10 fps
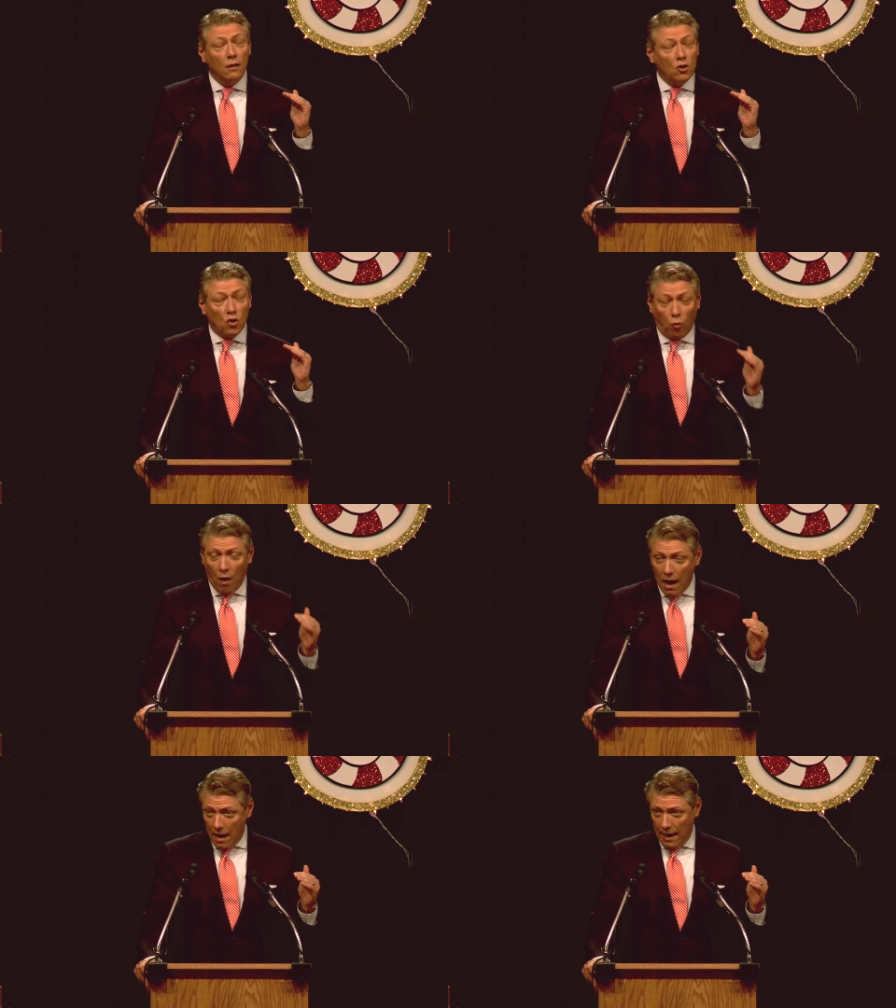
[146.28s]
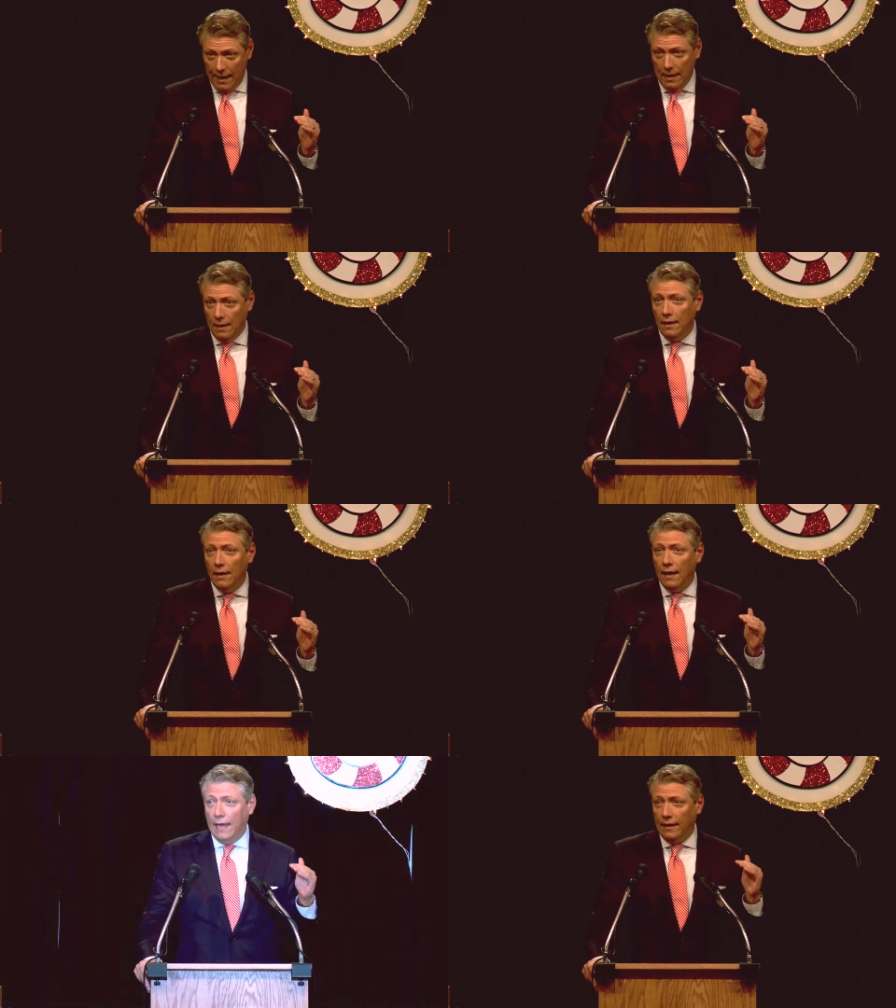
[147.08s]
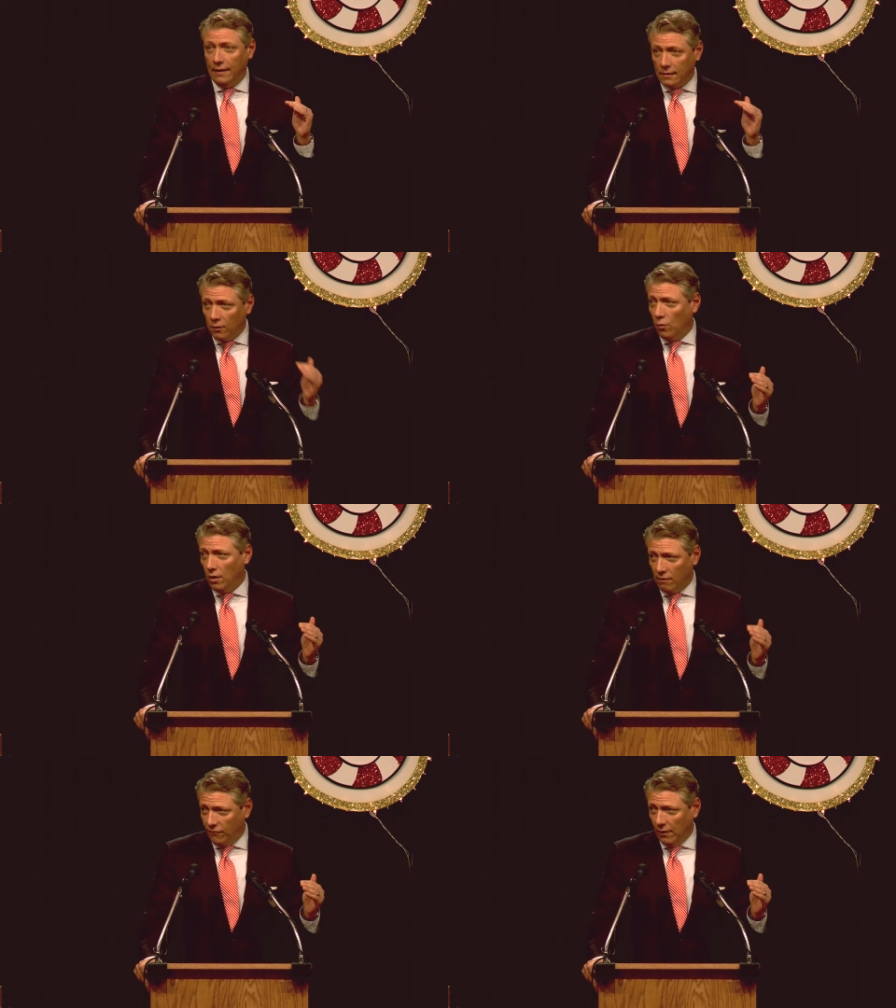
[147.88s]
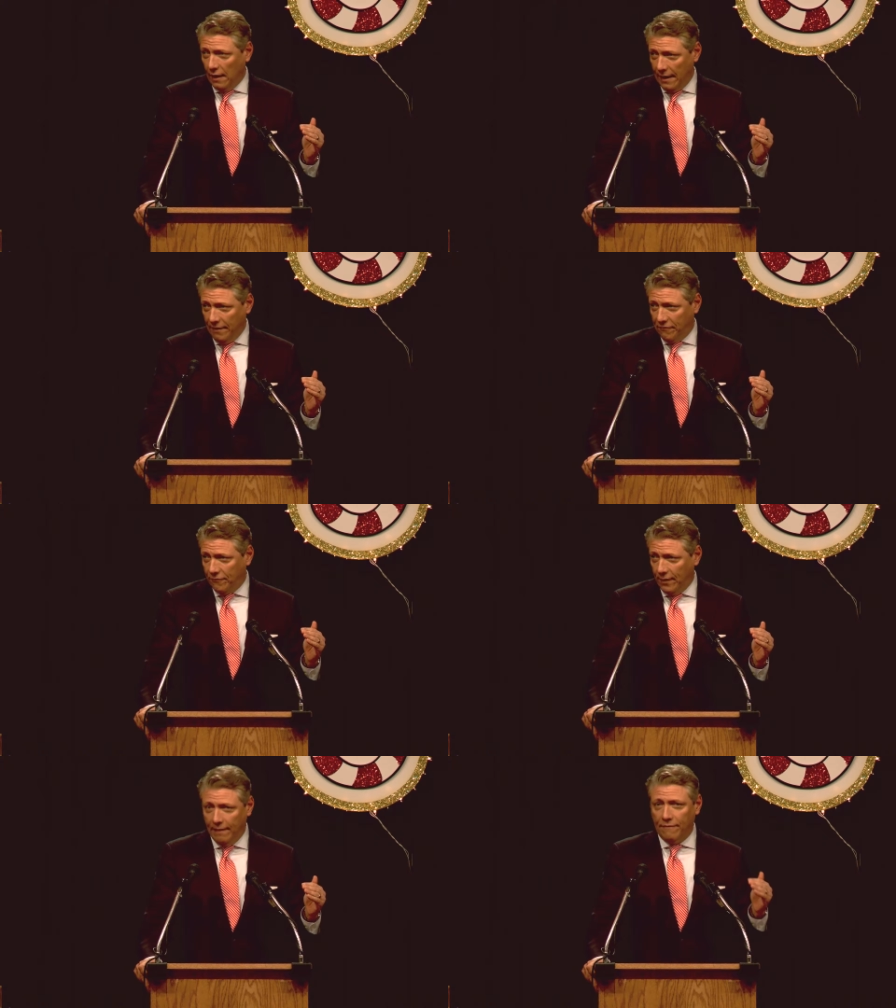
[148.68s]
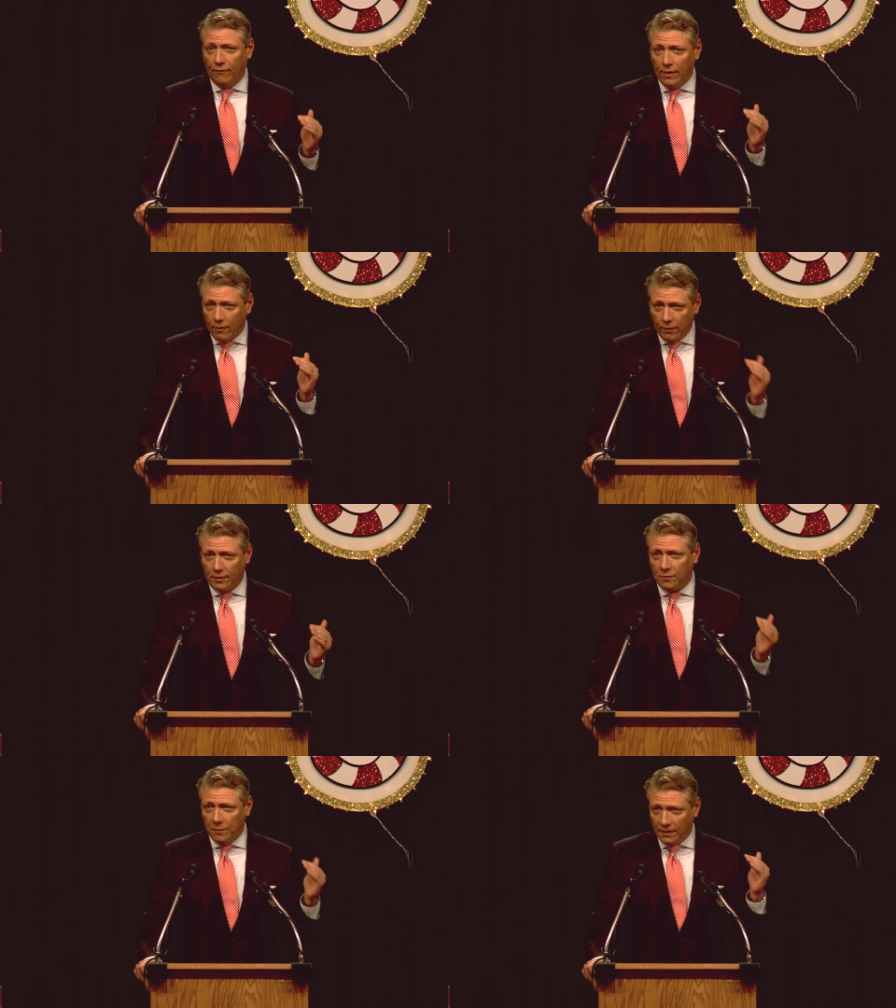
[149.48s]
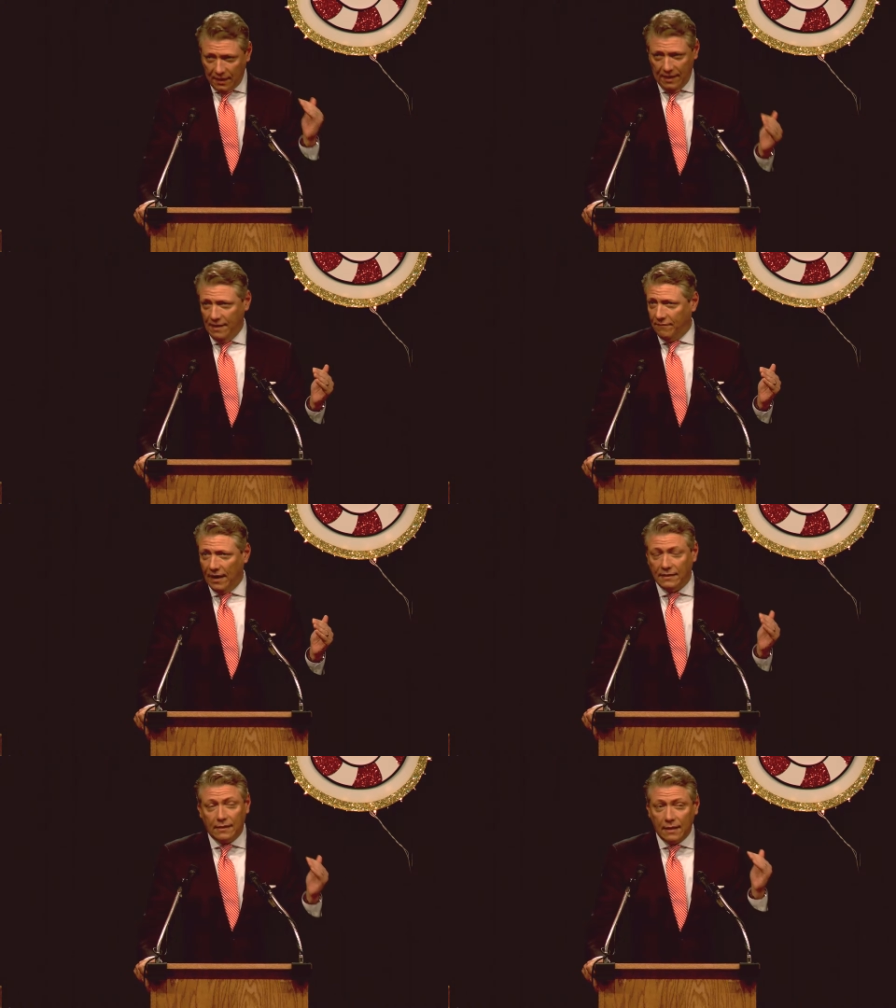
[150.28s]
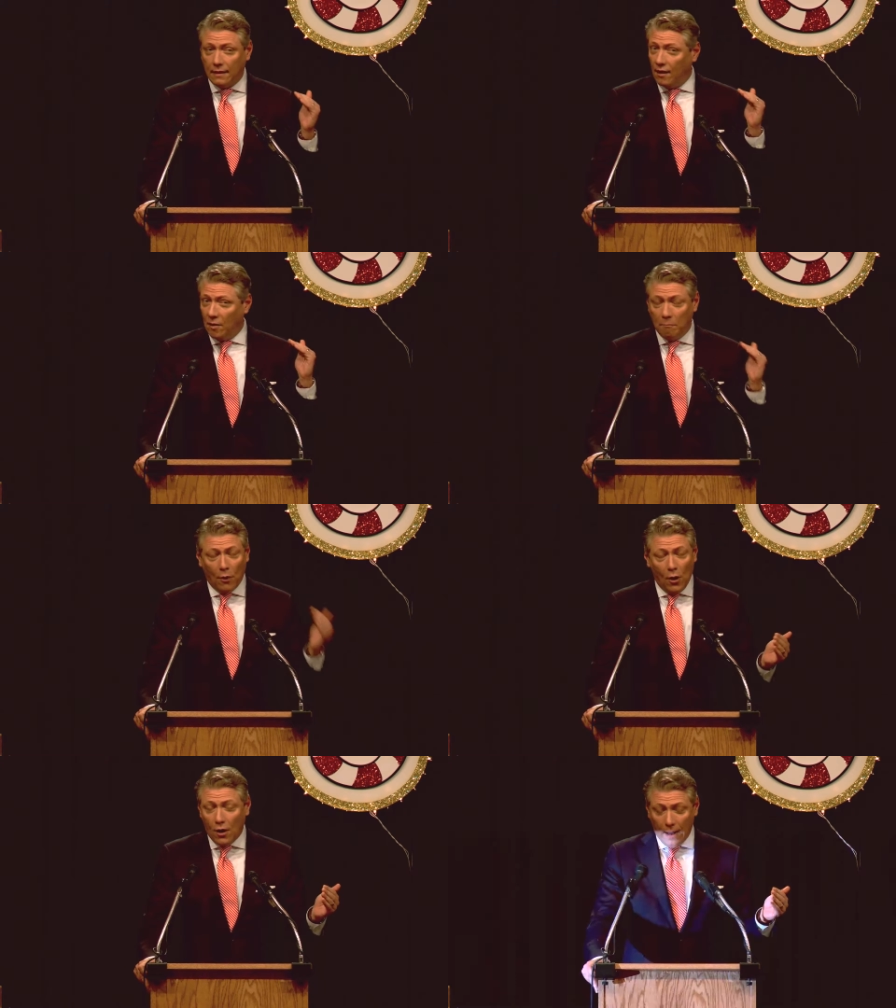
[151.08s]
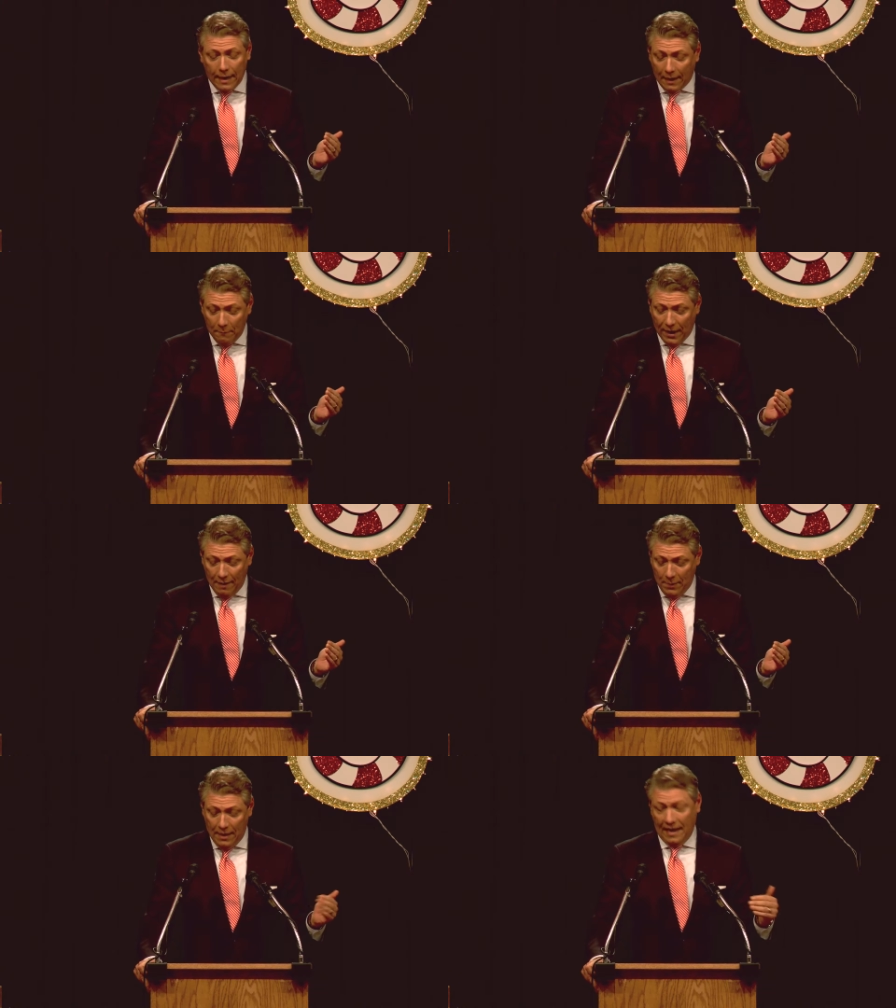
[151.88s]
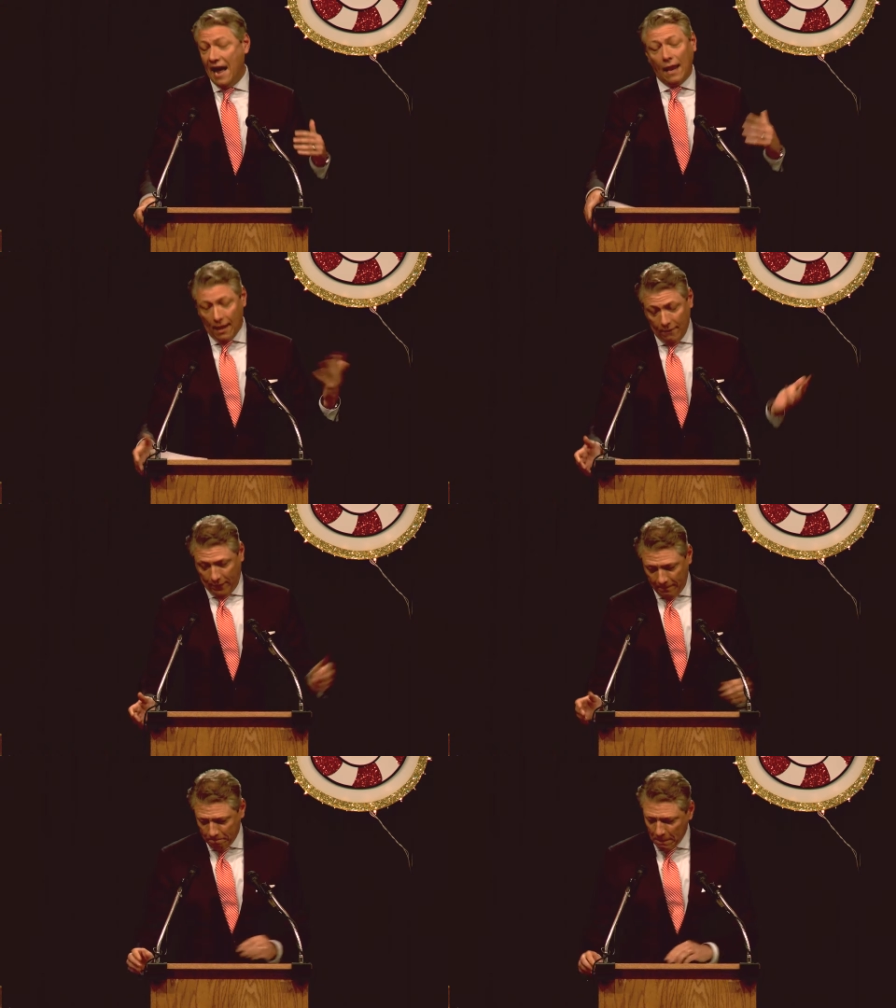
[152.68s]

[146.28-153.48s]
cry at It's a Wonderful Life. Every Christmas Eve, I sit there and bawl like a baby, and I love it.